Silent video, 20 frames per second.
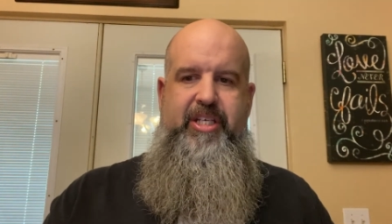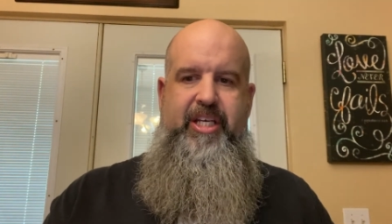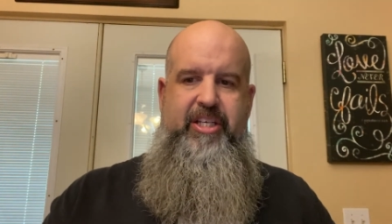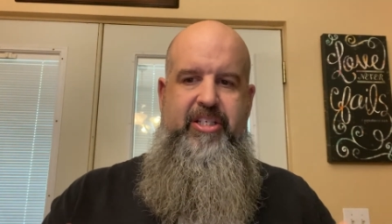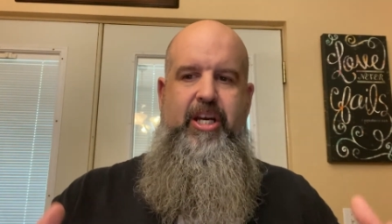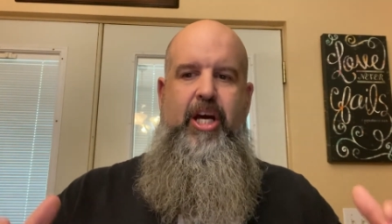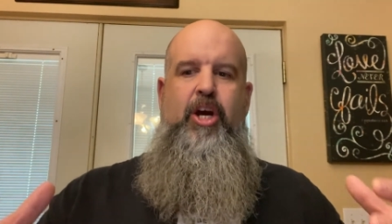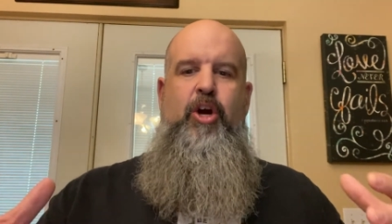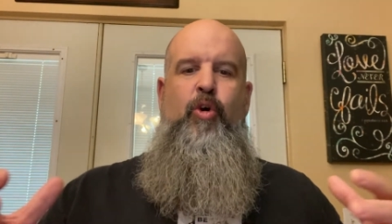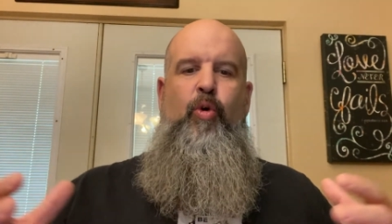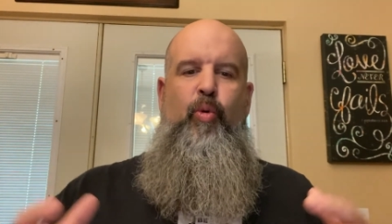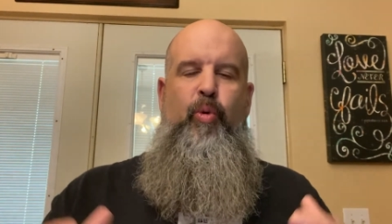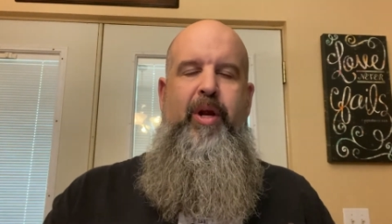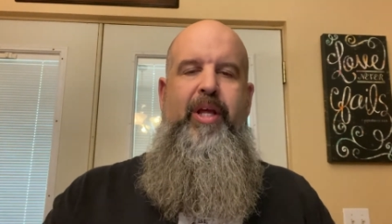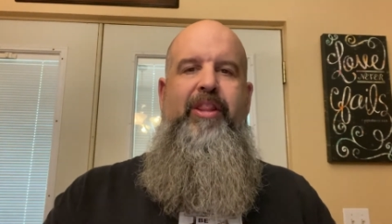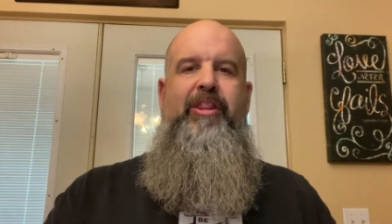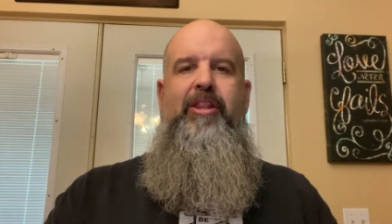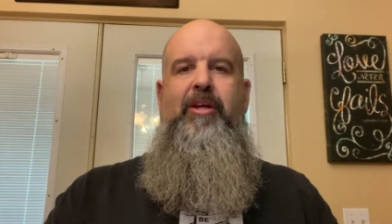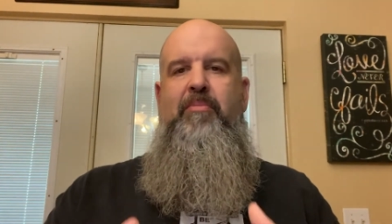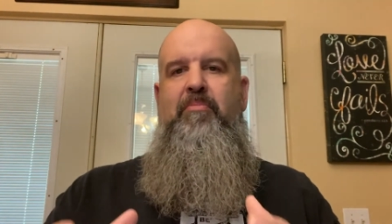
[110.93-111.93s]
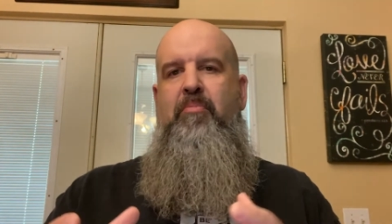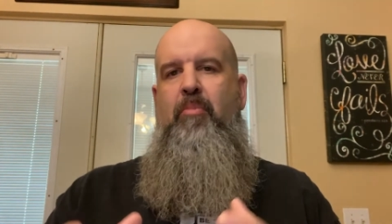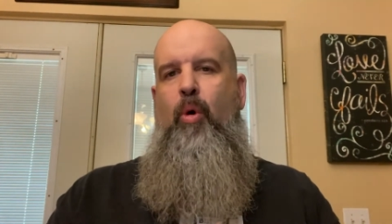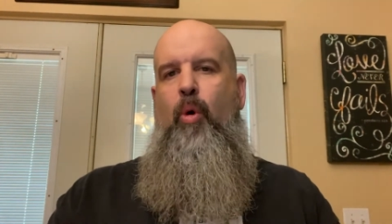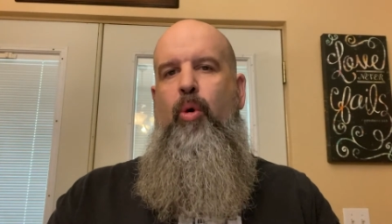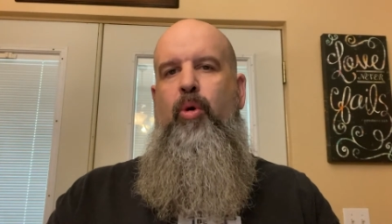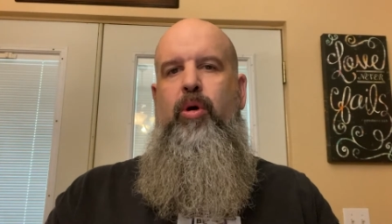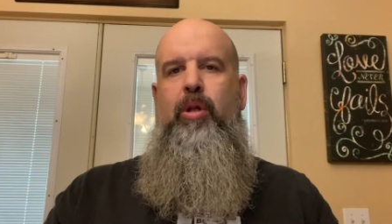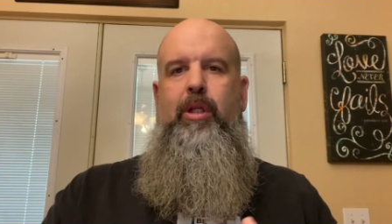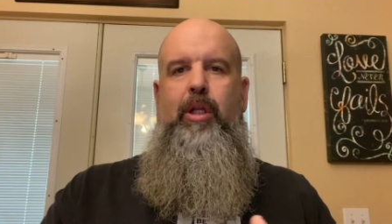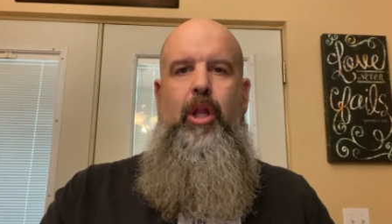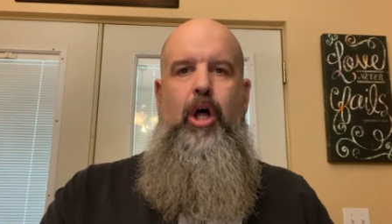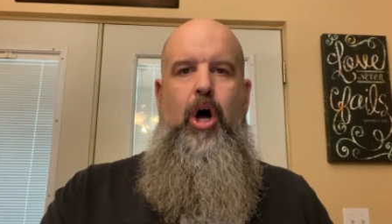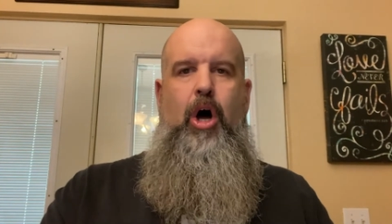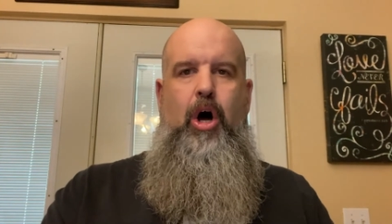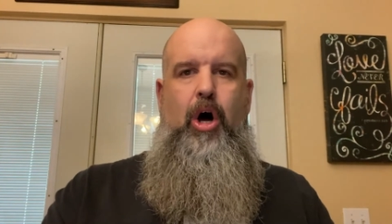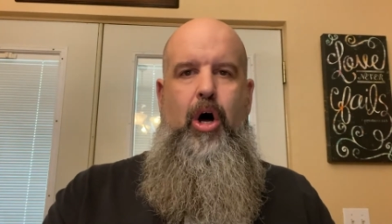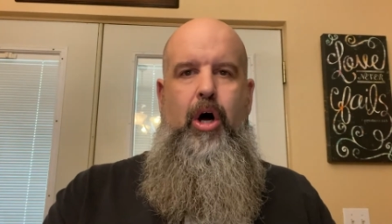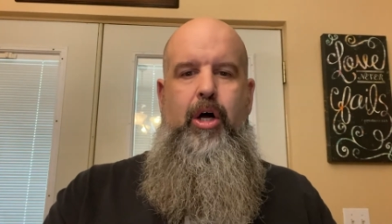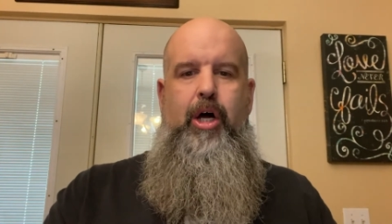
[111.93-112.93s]
He's written the moral
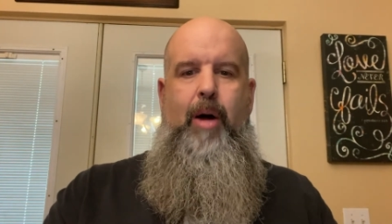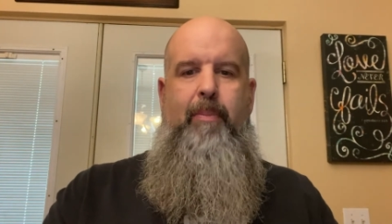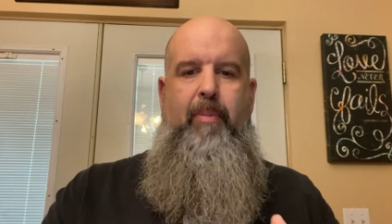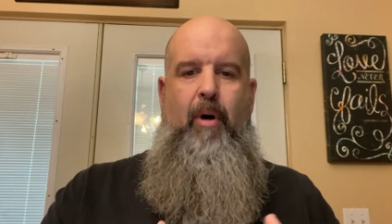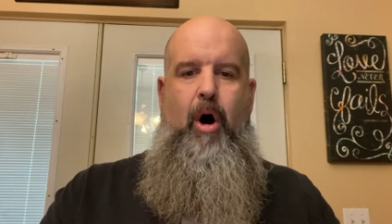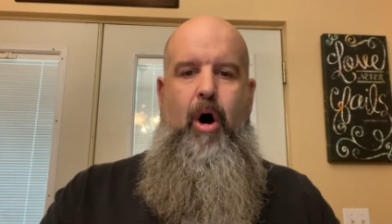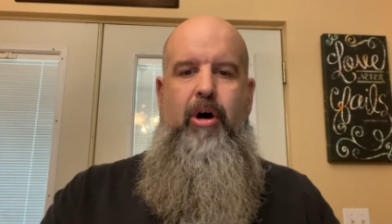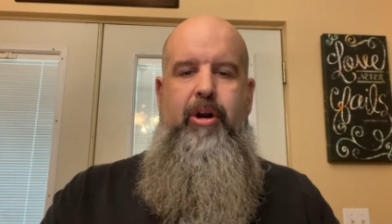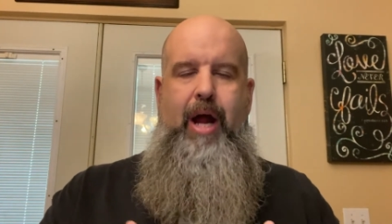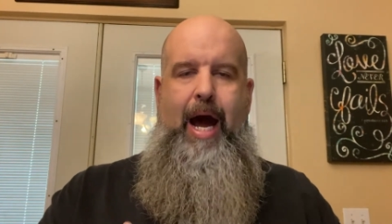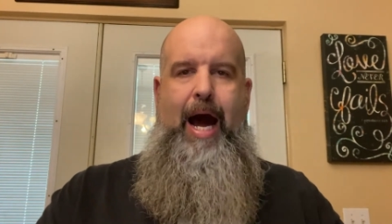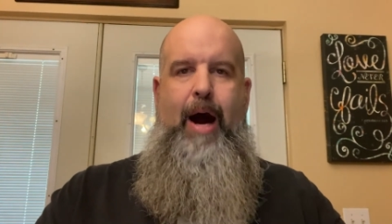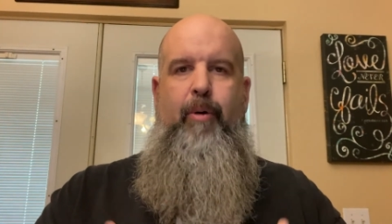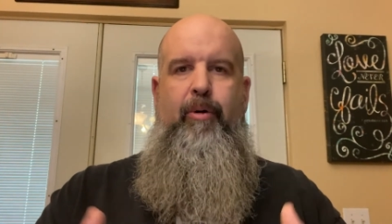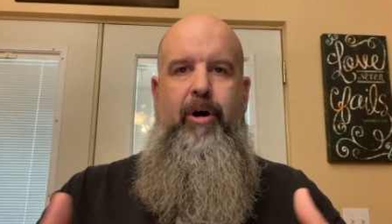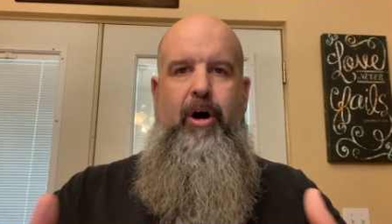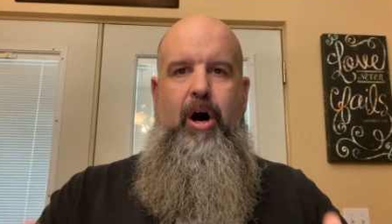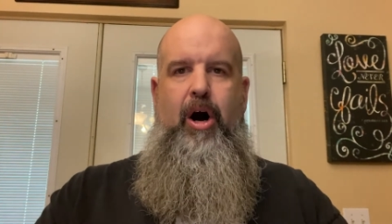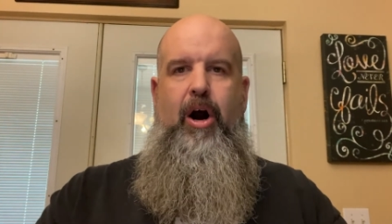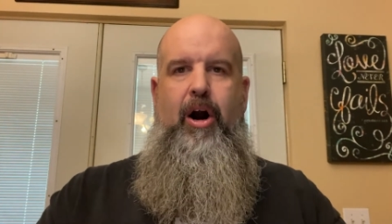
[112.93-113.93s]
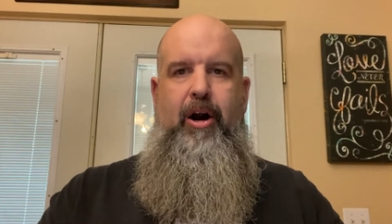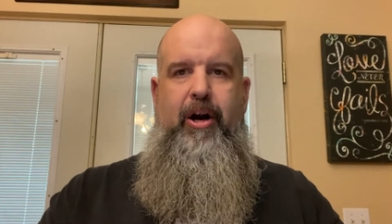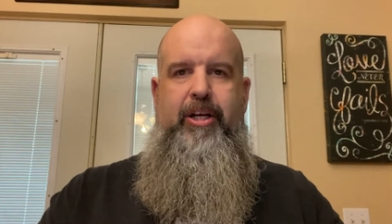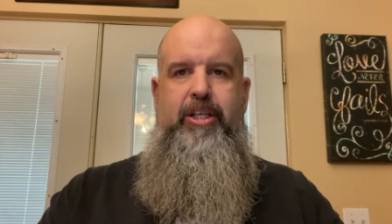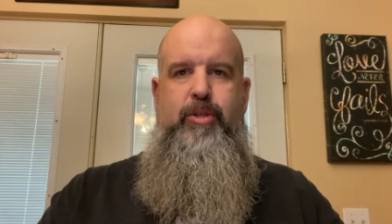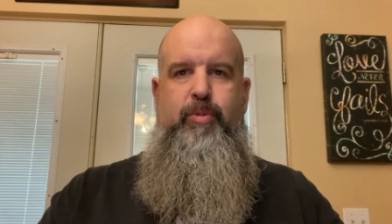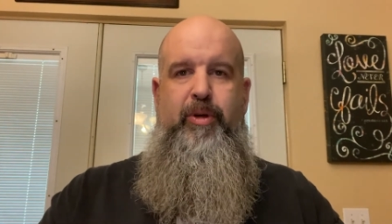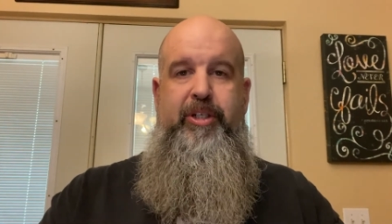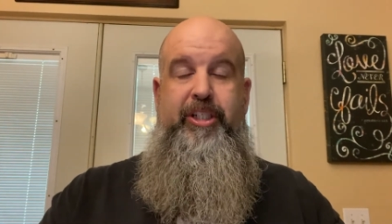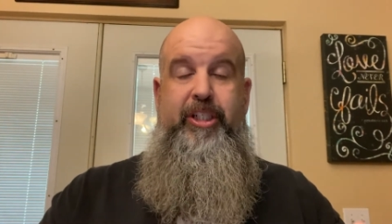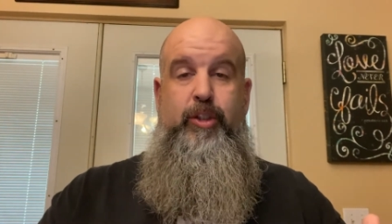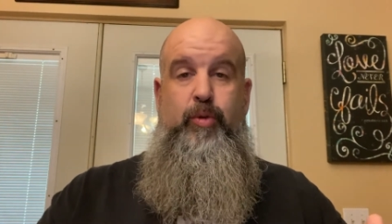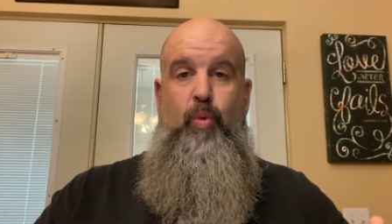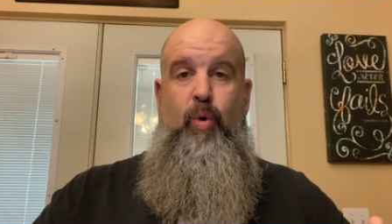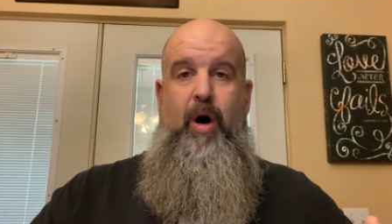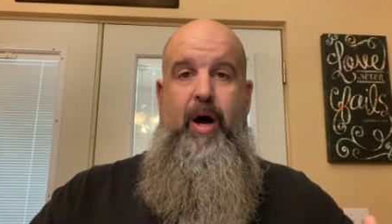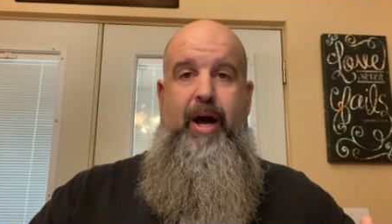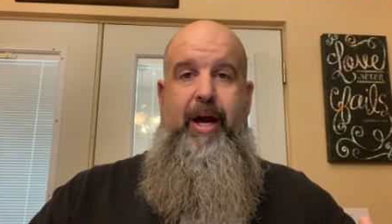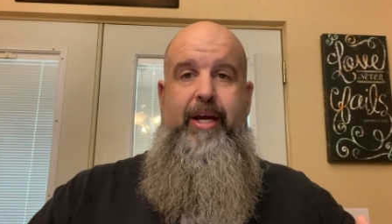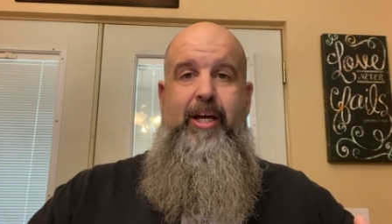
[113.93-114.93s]
law upon our hearts, which is
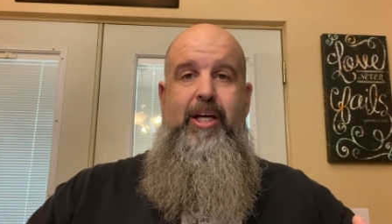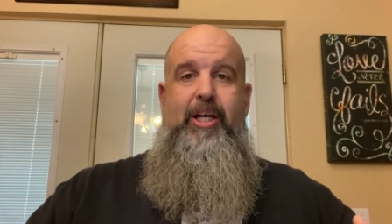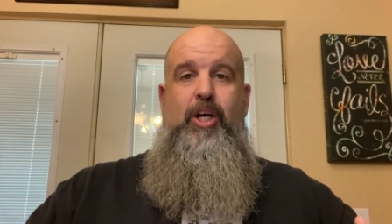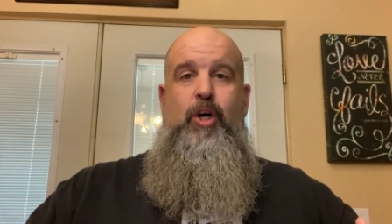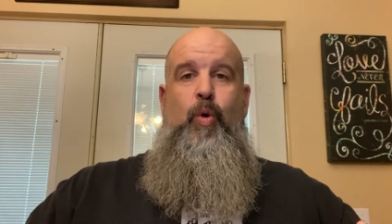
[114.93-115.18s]
why